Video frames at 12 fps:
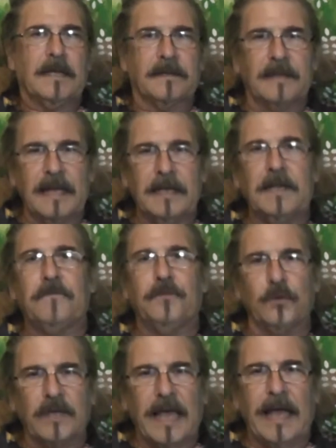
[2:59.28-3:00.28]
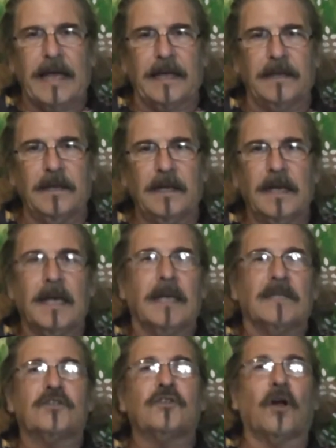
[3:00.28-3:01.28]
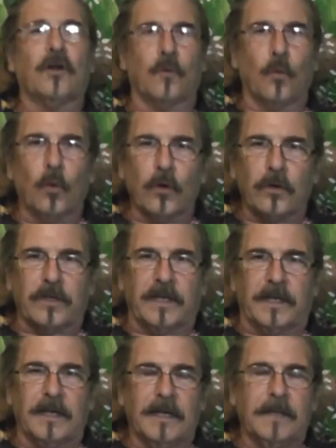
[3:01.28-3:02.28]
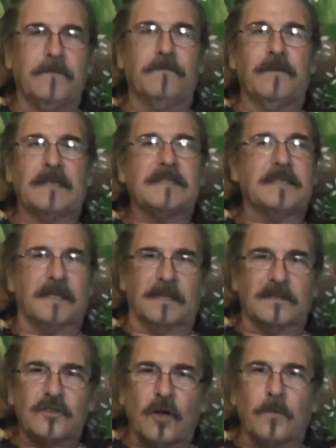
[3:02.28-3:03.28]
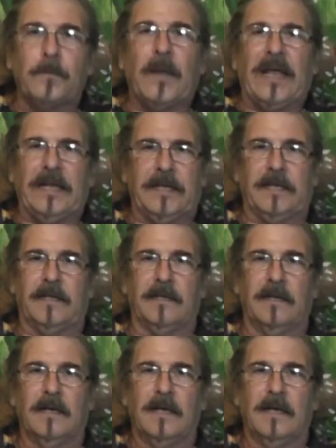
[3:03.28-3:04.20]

Then if you can, start working, investing, start painting.